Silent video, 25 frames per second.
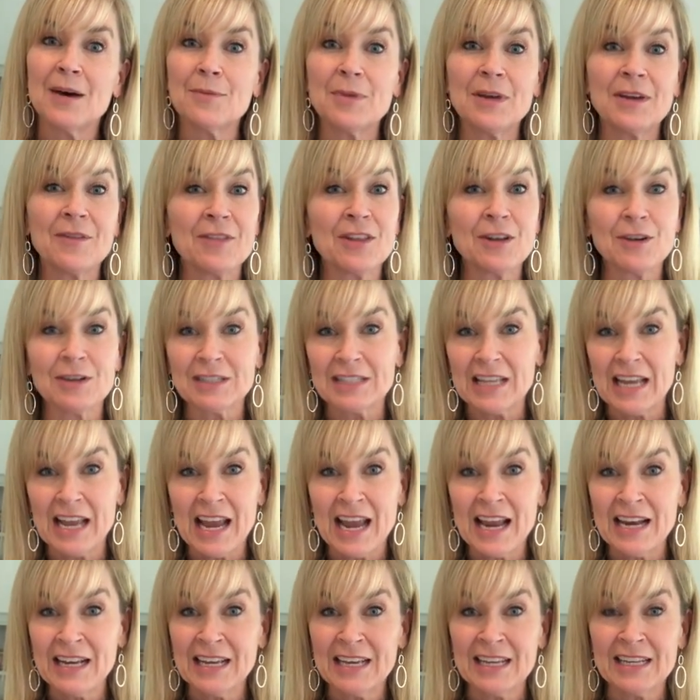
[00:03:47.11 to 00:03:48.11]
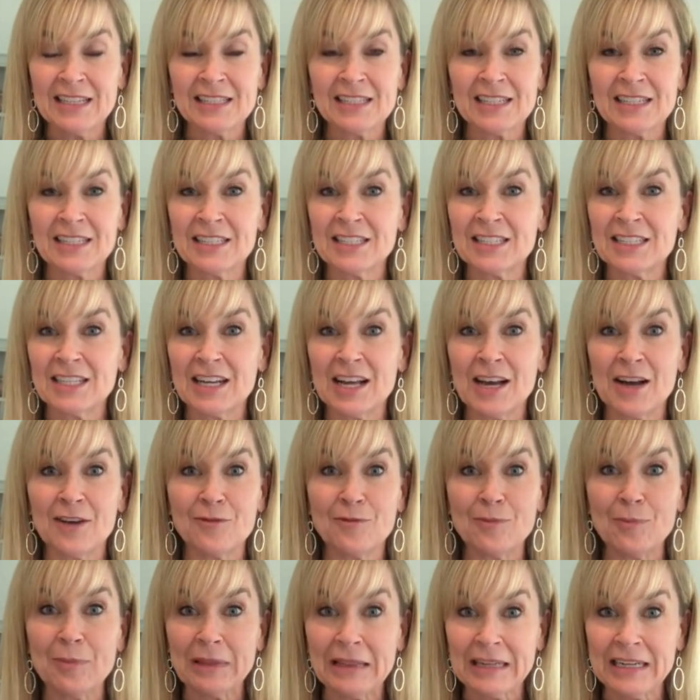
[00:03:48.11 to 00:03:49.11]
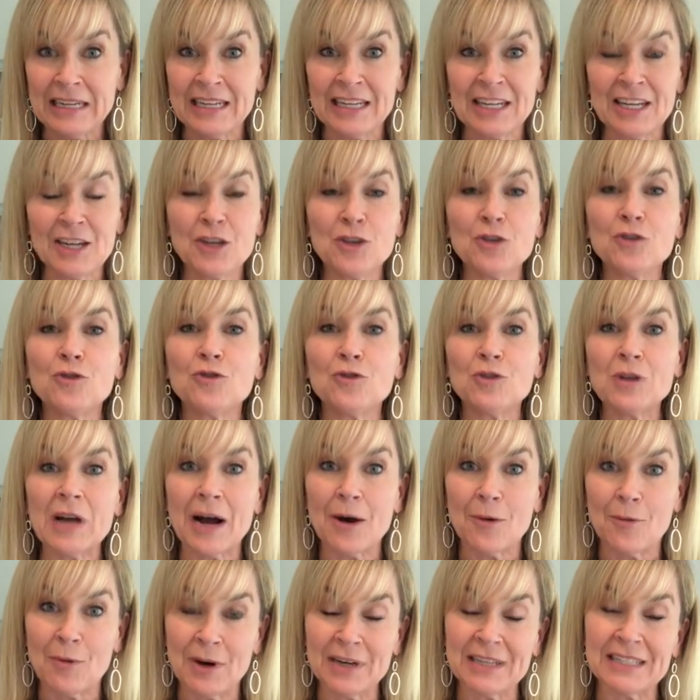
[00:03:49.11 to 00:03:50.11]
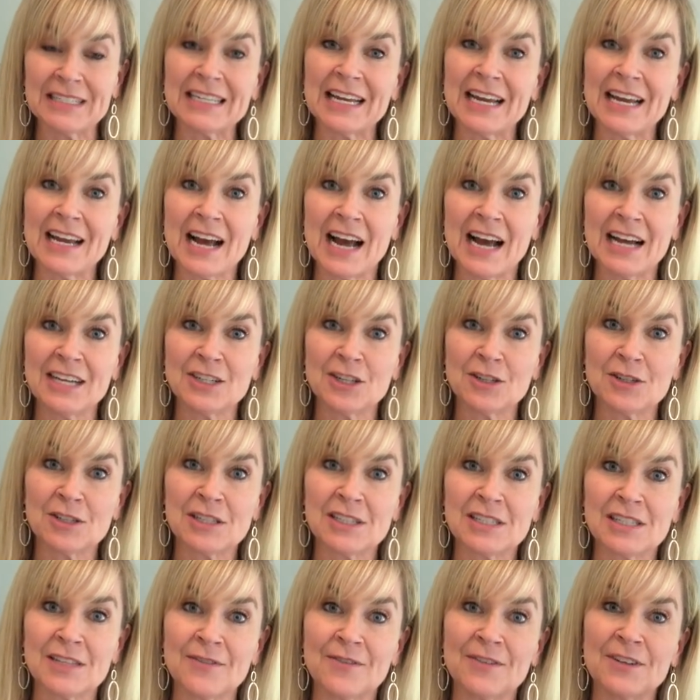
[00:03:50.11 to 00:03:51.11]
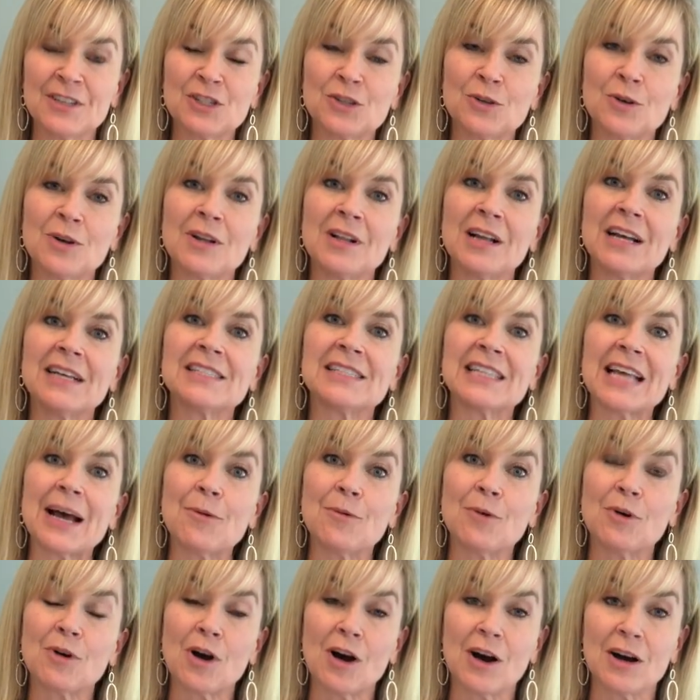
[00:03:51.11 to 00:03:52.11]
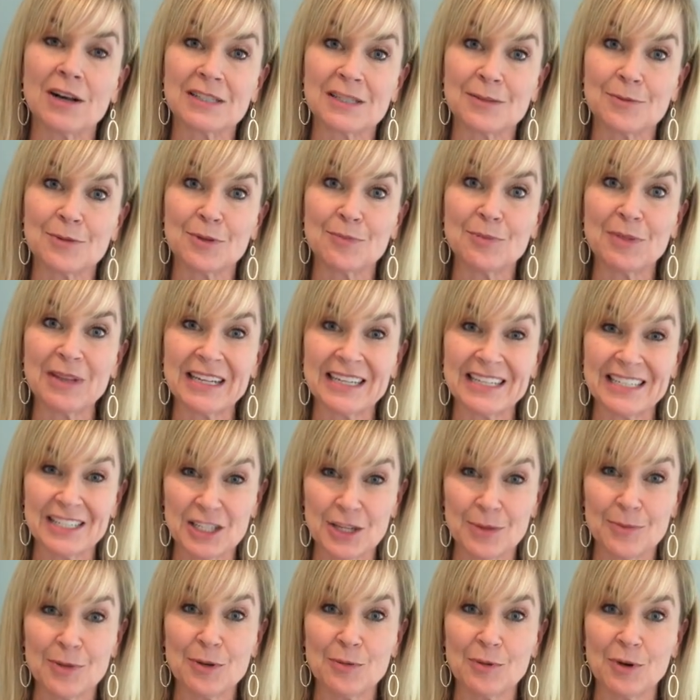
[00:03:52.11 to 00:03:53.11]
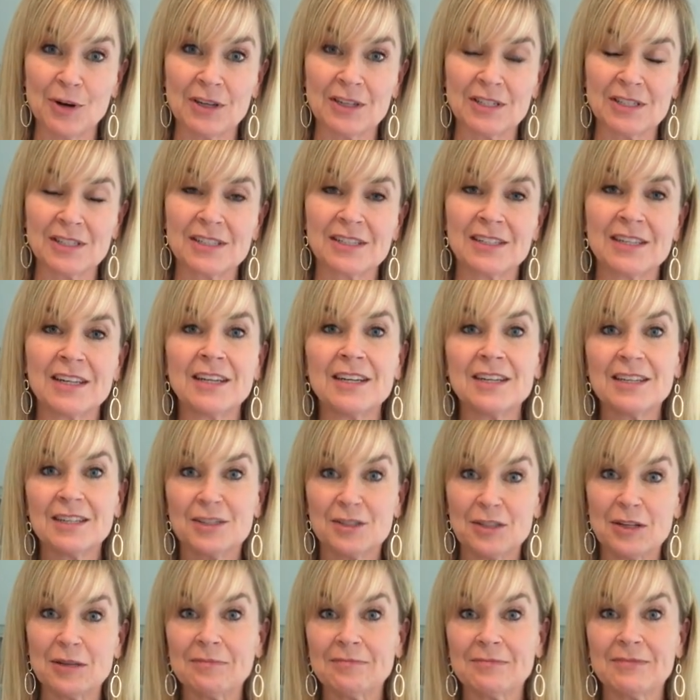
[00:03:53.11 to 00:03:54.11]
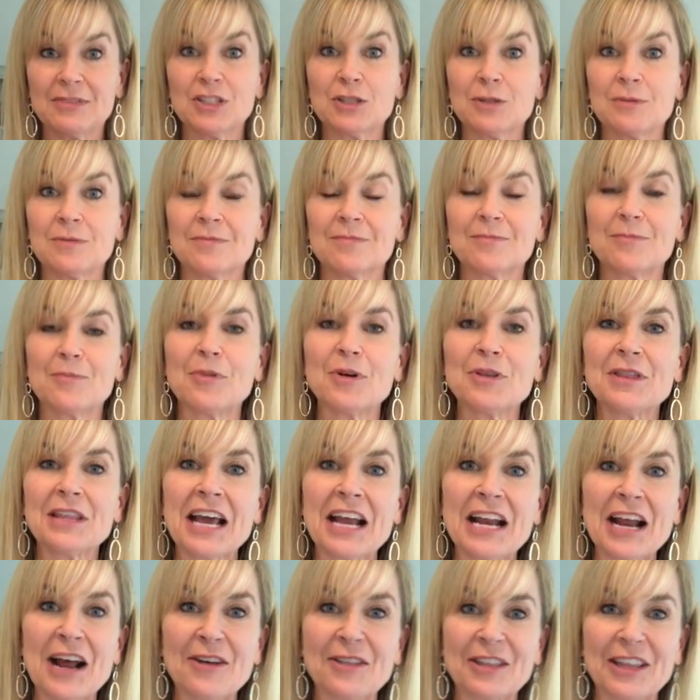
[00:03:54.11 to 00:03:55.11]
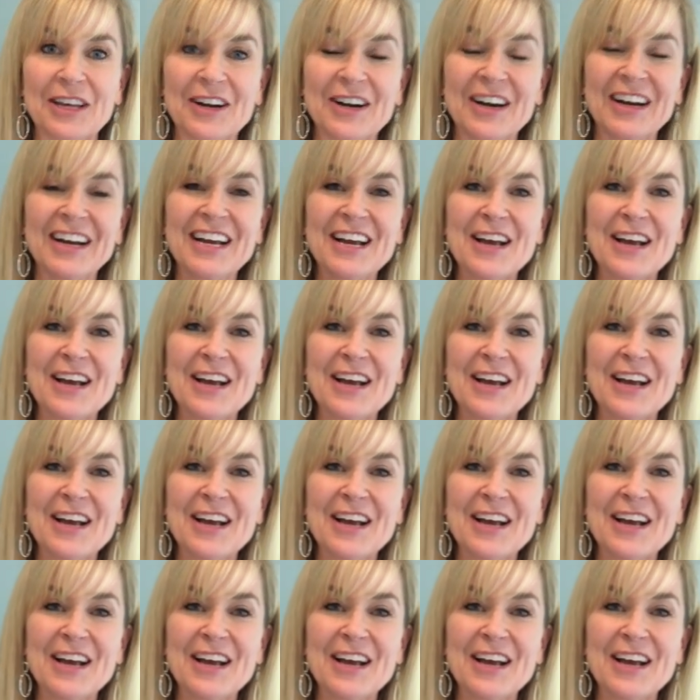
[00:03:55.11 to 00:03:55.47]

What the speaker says: If there is any incident of bleeding, you do not want to take high doses of fish oil, as that will cause the bleeding to be worse. So just putting that out there.